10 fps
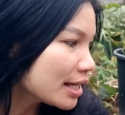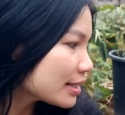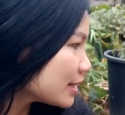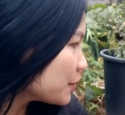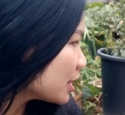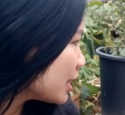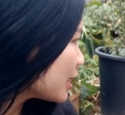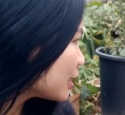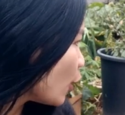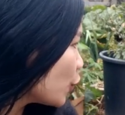So
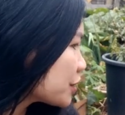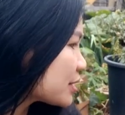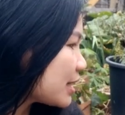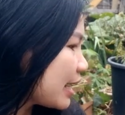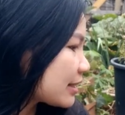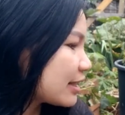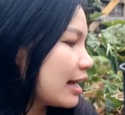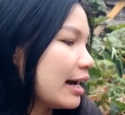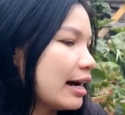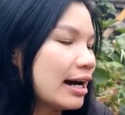yeah, they all set,
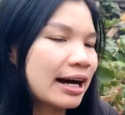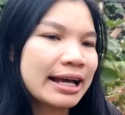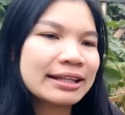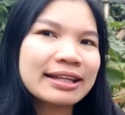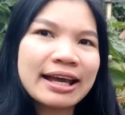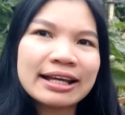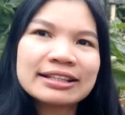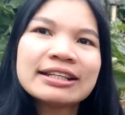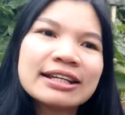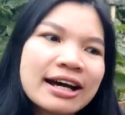and
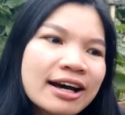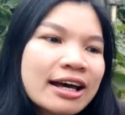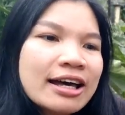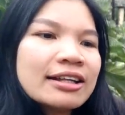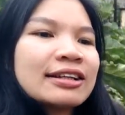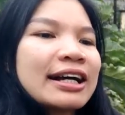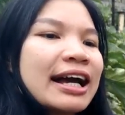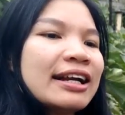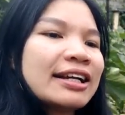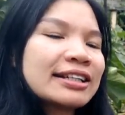then here the
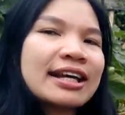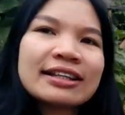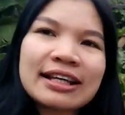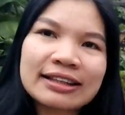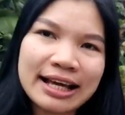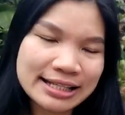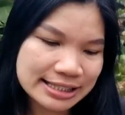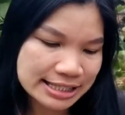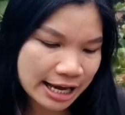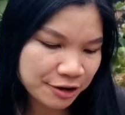garlic that I
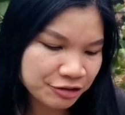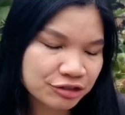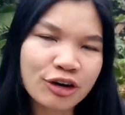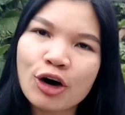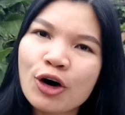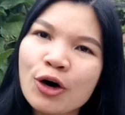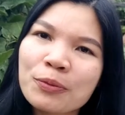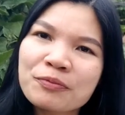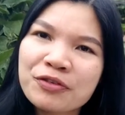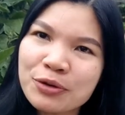saved
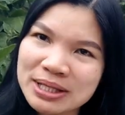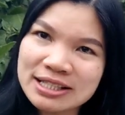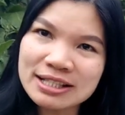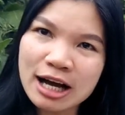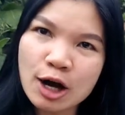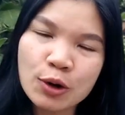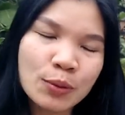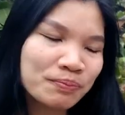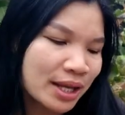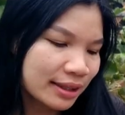from a few months ago,